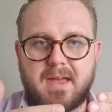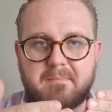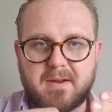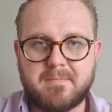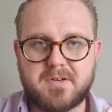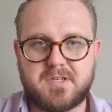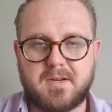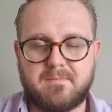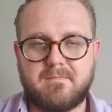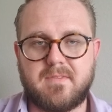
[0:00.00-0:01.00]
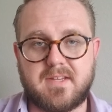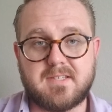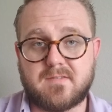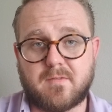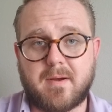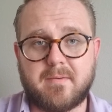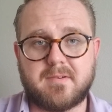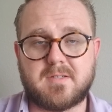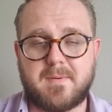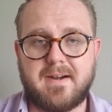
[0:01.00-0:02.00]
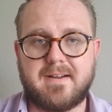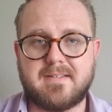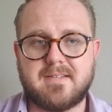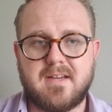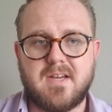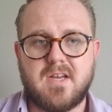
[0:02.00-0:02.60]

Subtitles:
that membership. This is from my own experience.